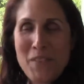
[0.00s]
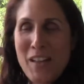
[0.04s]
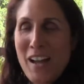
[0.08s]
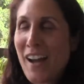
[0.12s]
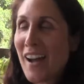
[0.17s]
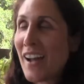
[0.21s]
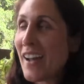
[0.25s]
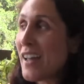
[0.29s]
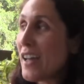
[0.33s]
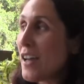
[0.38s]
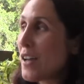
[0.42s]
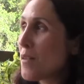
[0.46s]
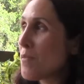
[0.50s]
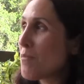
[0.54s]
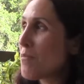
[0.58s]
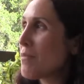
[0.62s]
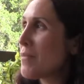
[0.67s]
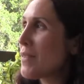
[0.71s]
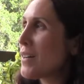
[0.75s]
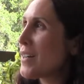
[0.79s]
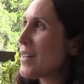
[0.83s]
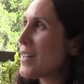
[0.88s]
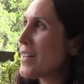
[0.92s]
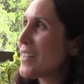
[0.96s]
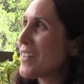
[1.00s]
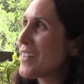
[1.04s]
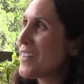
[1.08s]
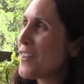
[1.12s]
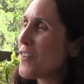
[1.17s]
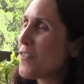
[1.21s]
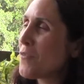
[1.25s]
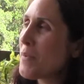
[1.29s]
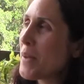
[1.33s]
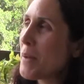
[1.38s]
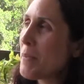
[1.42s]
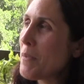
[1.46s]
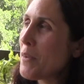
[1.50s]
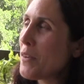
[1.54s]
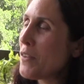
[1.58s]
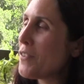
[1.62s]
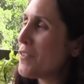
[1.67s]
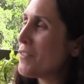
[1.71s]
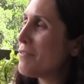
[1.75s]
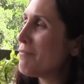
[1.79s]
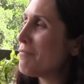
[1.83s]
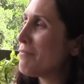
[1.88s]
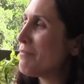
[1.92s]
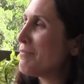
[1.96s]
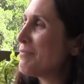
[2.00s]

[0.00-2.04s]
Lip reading: I am, if people